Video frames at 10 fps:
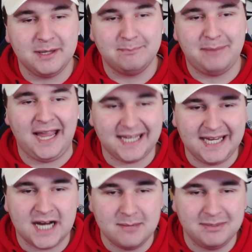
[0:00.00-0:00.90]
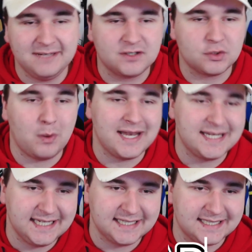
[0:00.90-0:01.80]
back in, I believe,
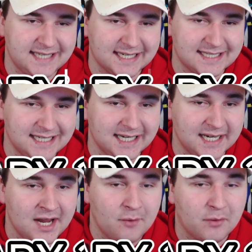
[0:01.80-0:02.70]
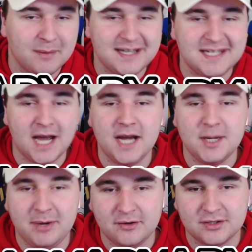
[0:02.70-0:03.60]
2016, where he made 9
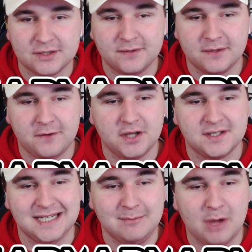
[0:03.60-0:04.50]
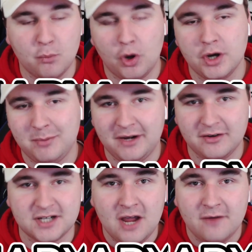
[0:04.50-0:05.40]
appearances for the first team and 1
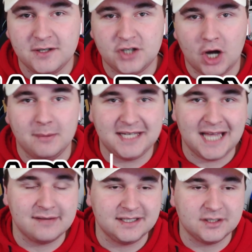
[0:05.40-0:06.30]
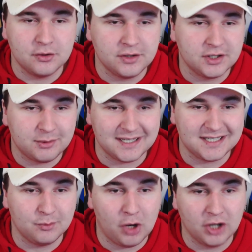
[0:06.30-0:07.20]
appearance for Derby County's
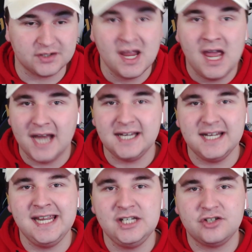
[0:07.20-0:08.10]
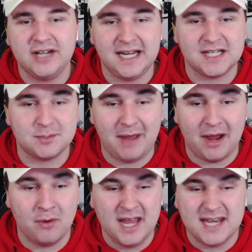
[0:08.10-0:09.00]
under-21s, and in a injury-hit
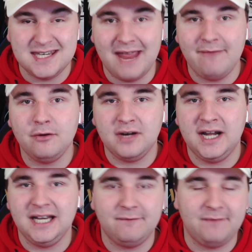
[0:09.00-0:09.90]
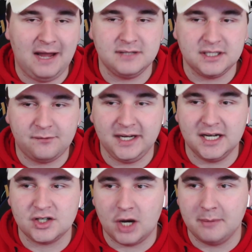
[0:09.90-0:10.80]
spell, never really found his feet
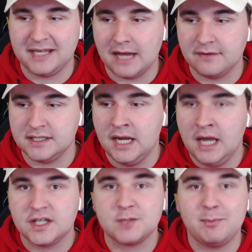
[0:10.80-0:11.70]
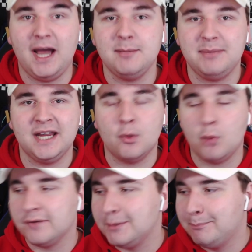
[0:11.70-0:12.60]
at Derby County, despite being
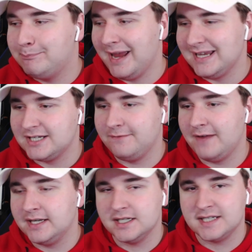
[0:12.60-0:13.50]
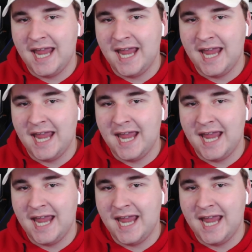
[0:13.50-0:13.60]
one of the best defenders